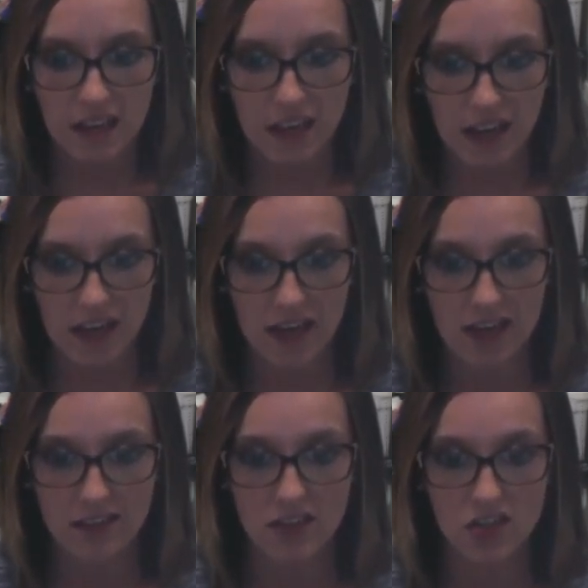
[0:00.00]

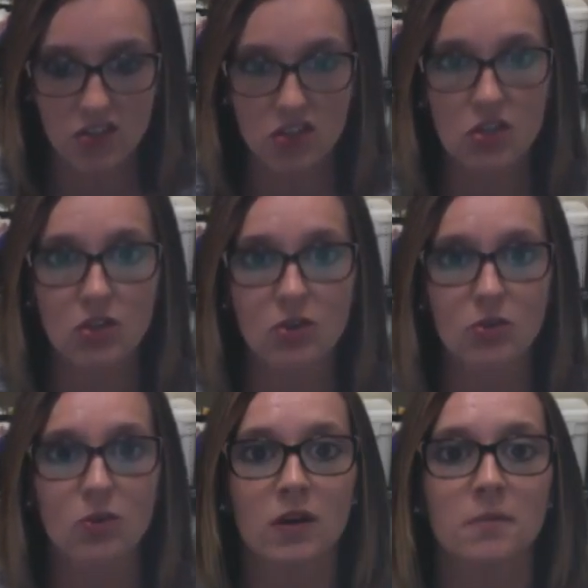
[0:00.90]
is
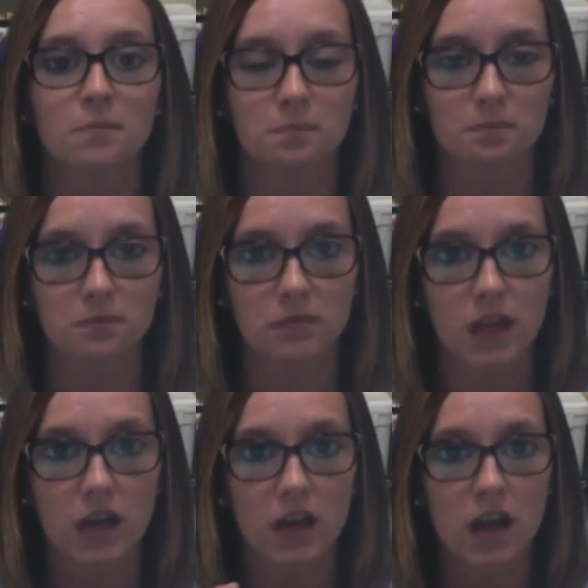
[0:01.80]
to
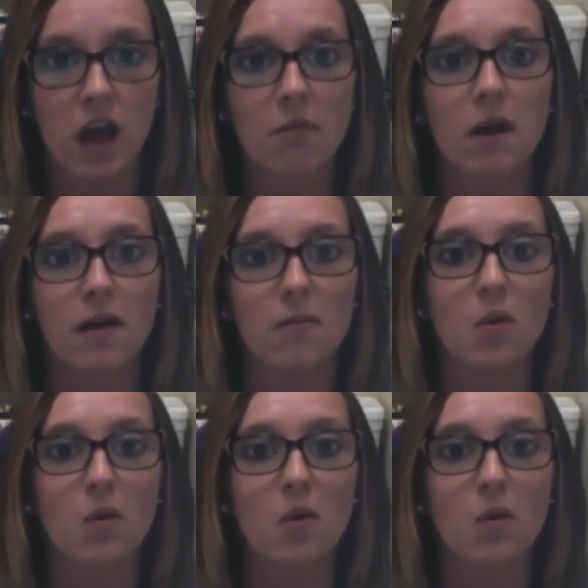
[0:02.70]
come up